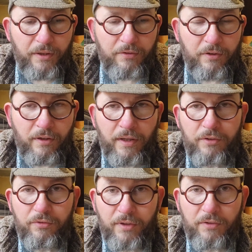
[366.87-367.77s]
yeah,
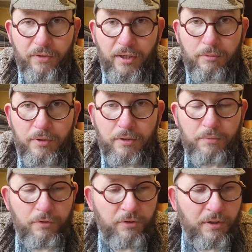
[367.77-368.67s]
that's the handlebar I'm
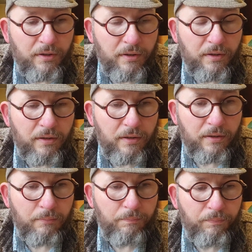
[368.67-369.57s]
using,
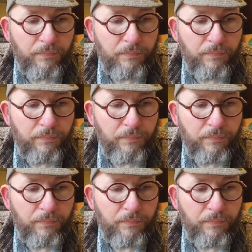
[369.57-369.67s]
and